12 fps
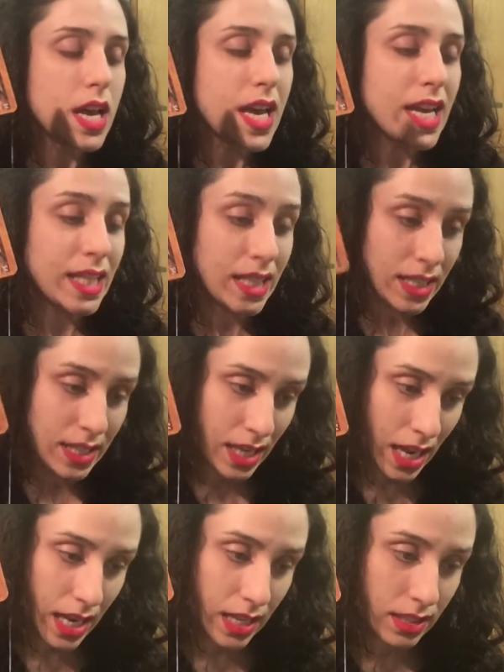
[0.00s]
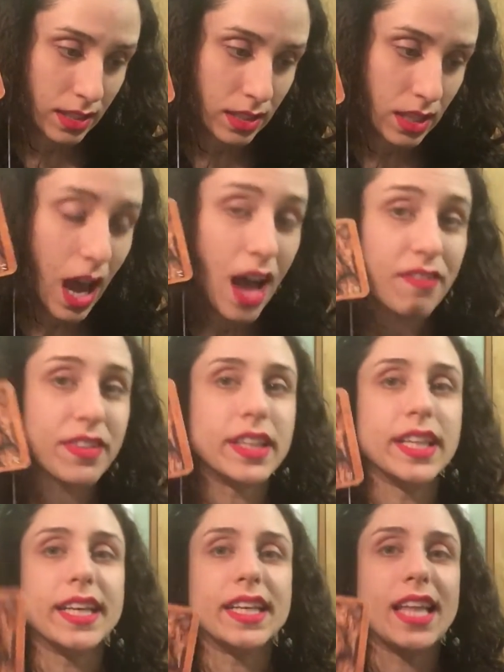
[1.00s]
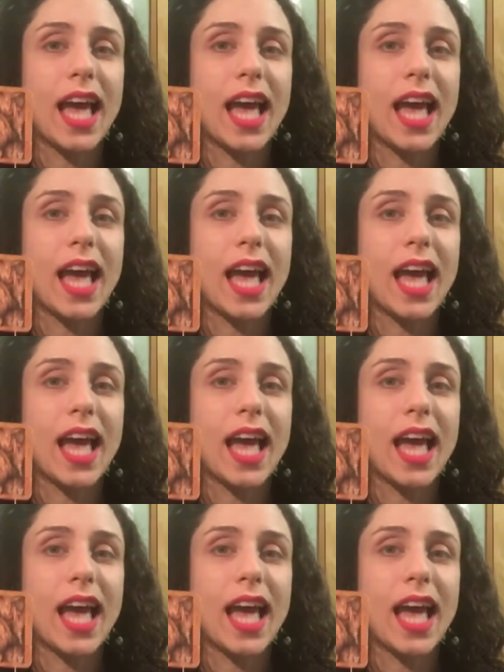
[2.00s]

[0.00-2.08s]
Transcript: In this case, I feel like they